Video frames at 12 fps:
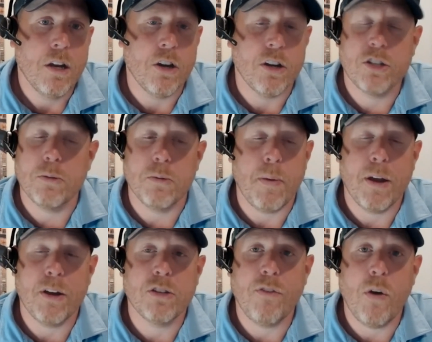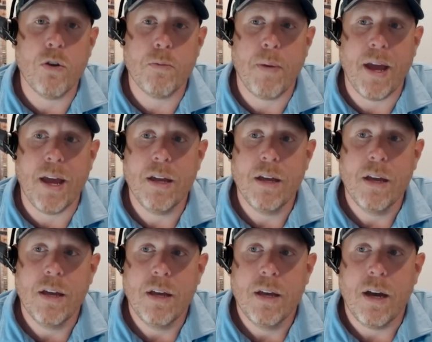or excuse me, you pay yourself owner pay.
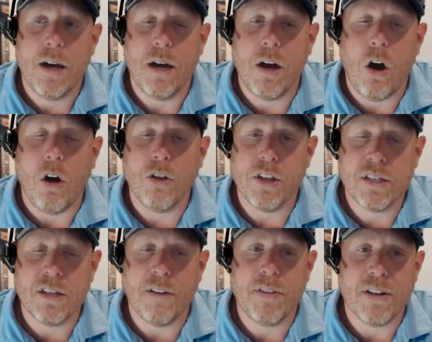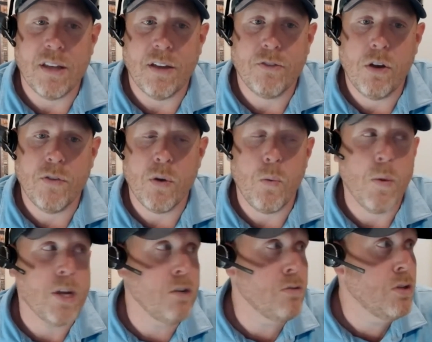All the stuff that's left over. And
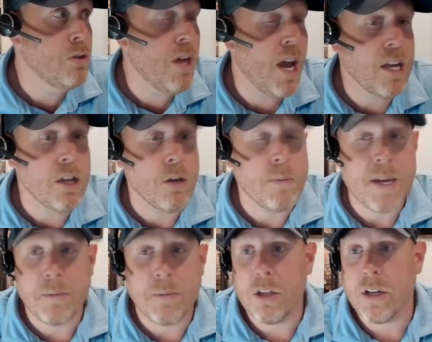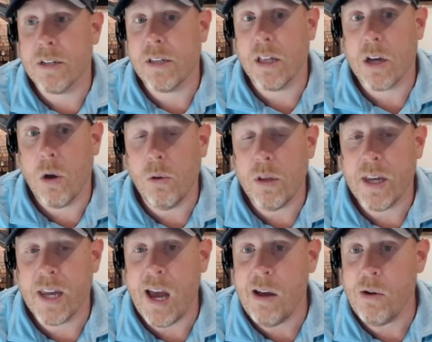when you do that, you'll be able to look and say like, holy
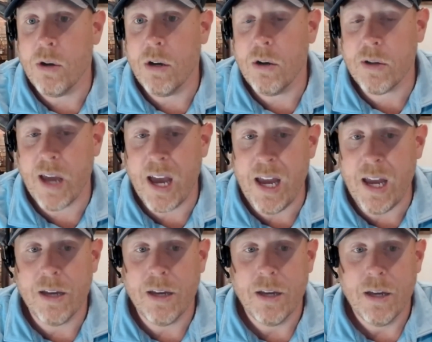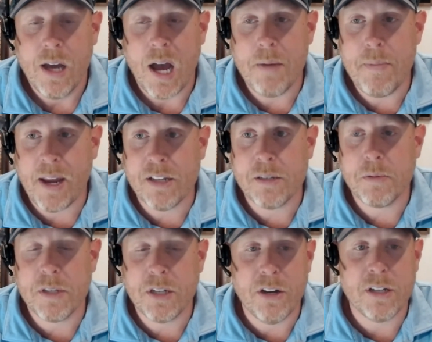cow, okay, I'm making some
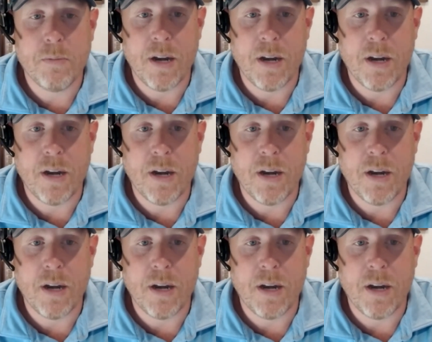serious